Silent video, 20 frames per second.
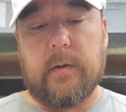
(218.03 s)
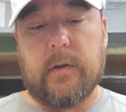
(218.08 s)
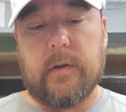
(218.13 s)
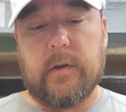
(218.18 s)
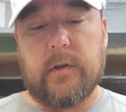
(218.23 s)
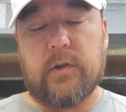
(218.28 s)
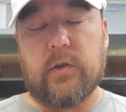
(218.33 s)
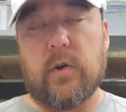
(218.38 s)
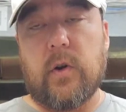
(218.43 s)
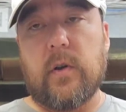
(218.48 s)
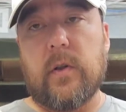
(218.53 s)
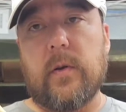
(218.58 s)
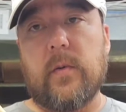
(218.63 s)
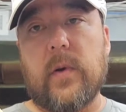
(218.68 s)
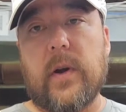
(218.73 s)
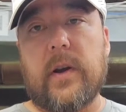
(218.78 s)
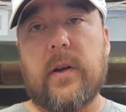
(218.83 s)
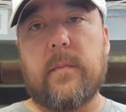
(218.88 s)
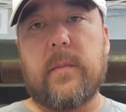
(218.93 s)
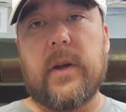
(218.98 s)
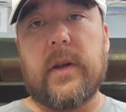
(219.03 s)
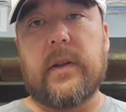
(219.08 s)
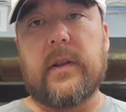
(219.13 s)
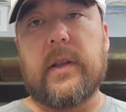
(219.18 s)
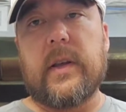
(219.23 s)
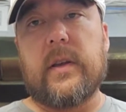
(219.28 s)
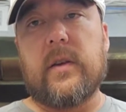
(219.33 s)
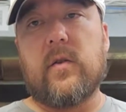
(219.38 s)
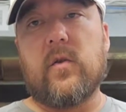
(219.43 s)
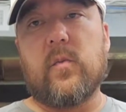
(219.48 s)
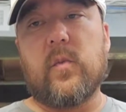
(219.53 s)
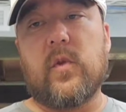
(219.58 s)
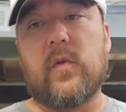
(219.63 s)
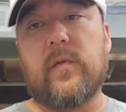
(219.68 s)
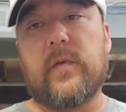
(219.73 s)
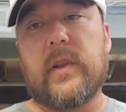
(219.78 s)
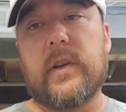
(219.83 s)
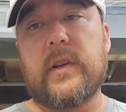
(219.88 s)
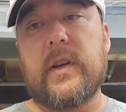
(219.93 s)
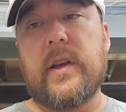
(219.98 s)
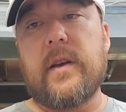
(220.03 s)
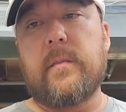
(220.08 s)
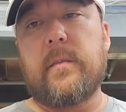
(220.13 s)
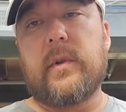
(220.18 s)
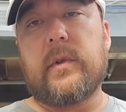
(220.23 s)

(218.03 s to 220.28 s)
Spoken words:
to strongly recommend that you remove the tape